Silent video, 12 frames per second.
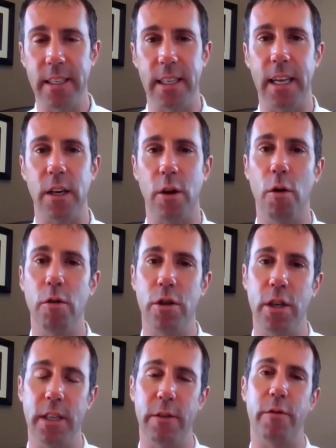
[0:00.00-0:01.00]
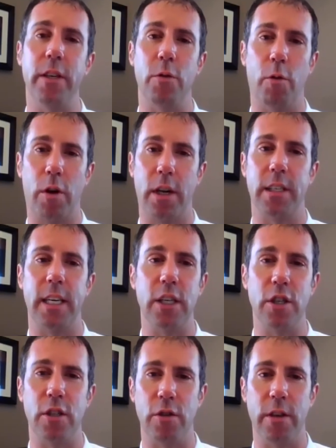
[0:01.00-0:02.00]
and then go to different
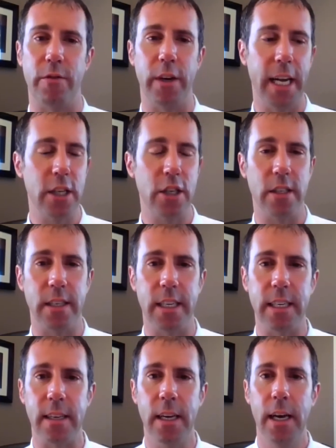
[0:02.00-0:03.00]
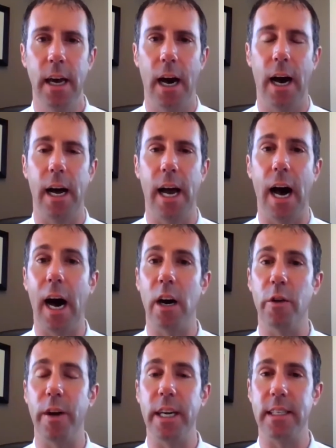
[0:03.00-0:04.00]
organizations or different agencies at
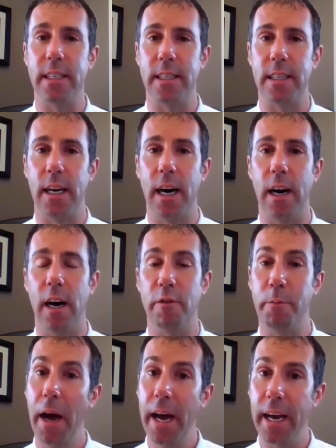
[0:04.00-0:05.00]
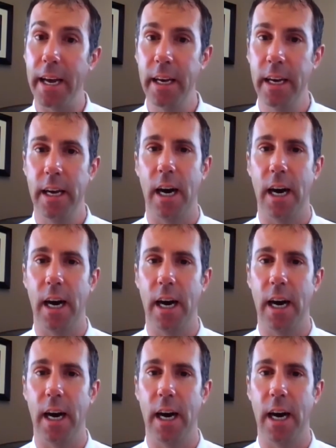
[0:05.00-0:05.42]
higher rates of pay,